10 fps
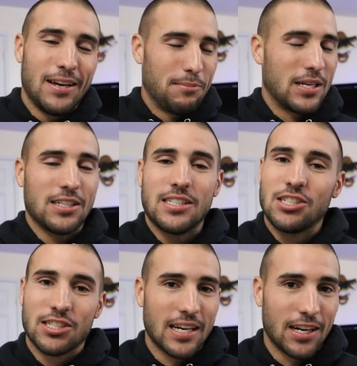because he
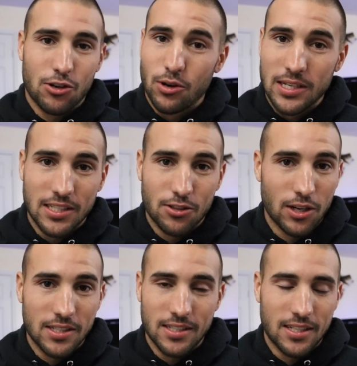just got a crazy,
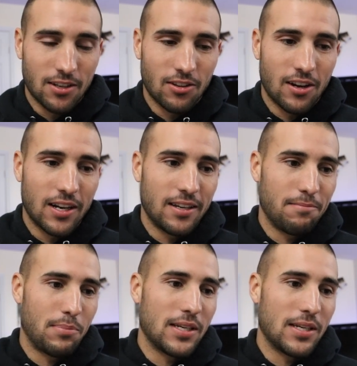crazy deal on it.